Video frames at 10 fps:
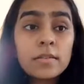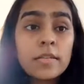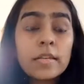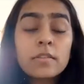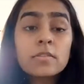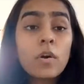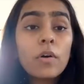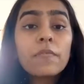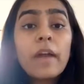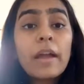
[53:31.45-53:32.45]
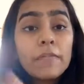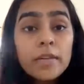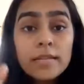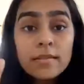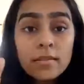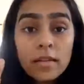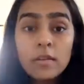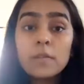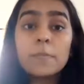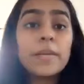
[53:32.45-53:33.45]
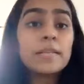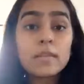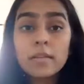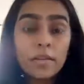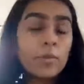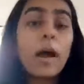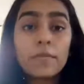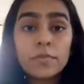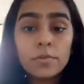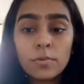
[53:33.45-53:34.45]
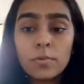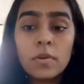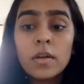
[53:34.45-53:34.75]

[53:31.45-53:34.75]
ticks off every single basic thing you have to do.